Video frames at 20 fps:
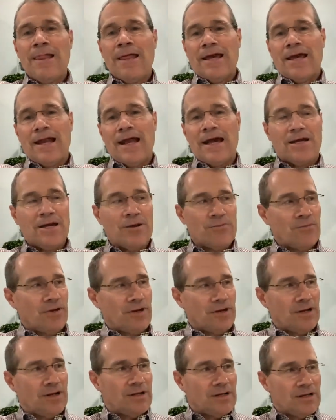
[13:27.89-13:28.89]
And I come
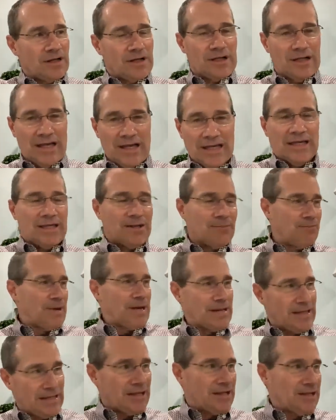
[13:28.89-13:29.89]
running, clanging and
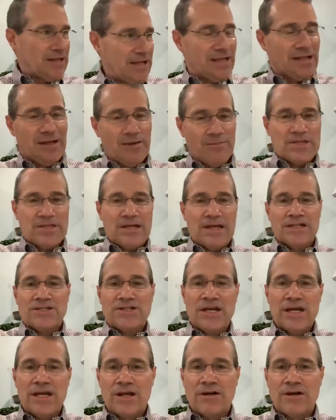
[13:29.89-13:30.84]
banging and clanging up beside Jed.